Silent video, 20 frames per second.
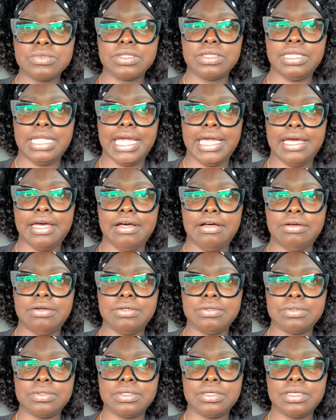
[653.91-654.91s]

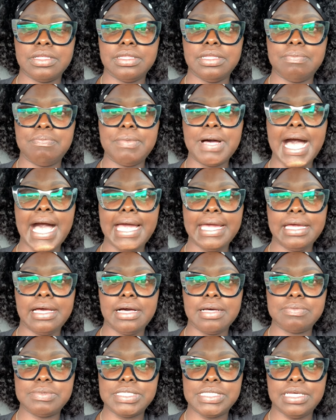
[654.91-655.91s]
Now, the
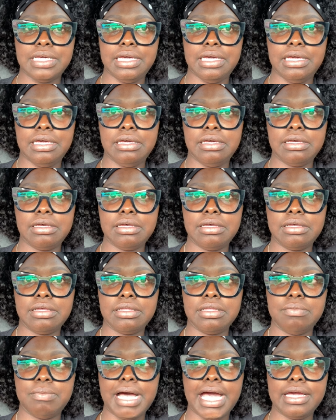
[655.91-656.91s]
biopsy,
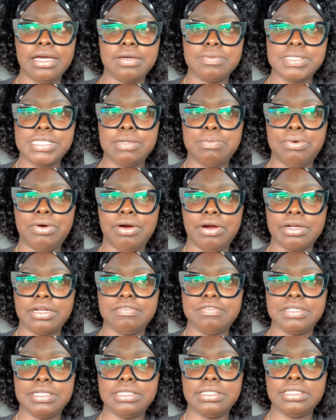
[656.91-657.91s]
the biopsy part
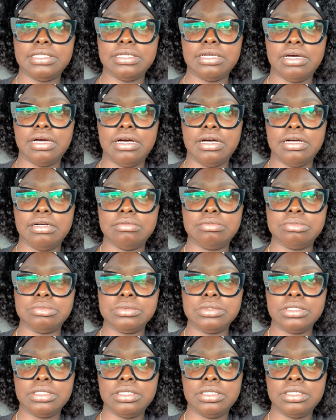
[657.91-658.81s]
of it, um,